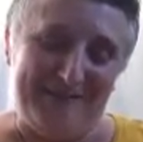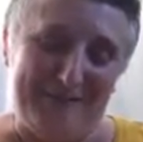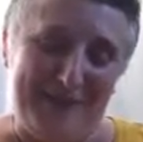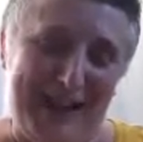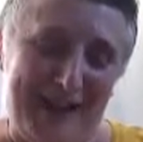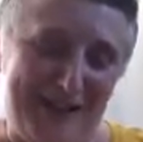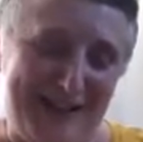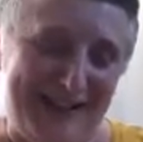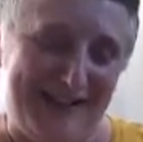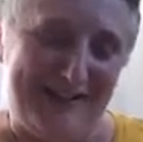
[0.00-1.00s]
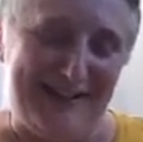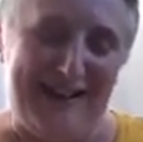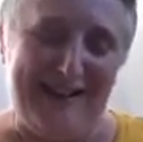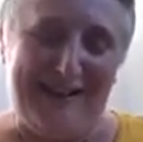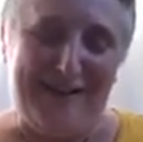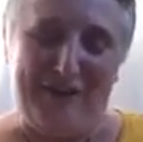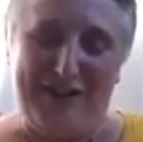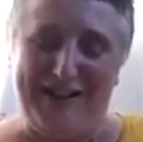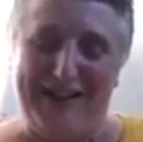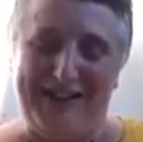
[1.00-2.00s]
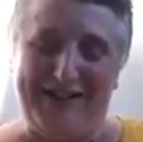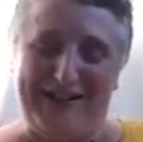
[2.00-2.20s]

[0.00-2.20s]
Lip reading: We have a little laugh and a little